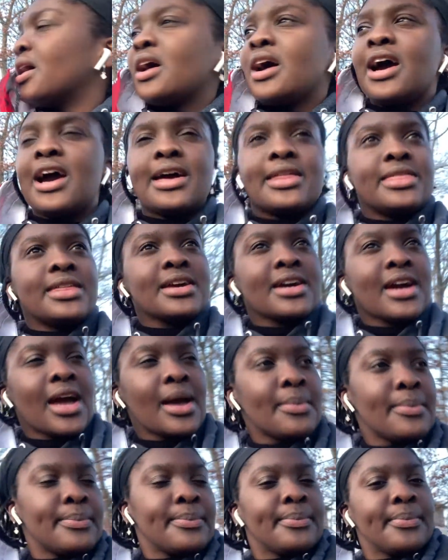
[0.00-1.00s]
I think
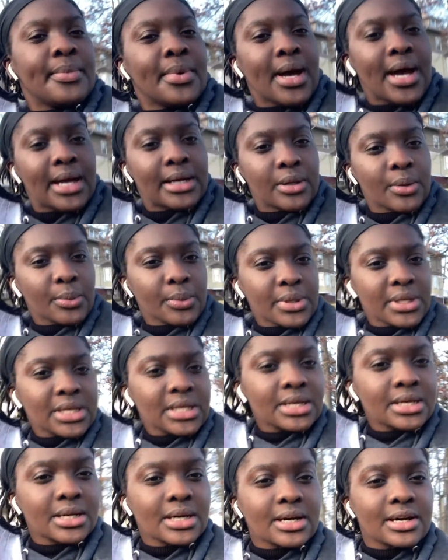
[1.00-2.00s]
I'm at a
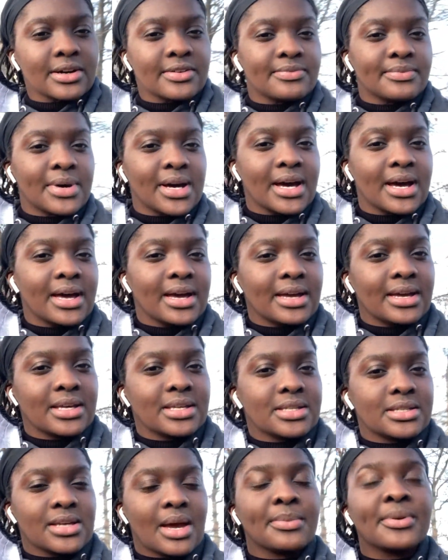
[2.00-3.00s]
week of my,
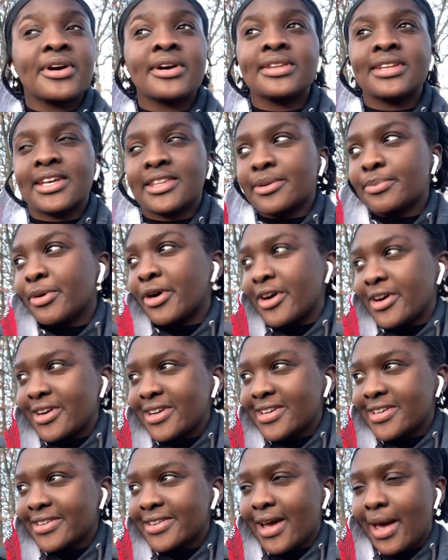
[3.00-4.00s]
I'm currently at the park.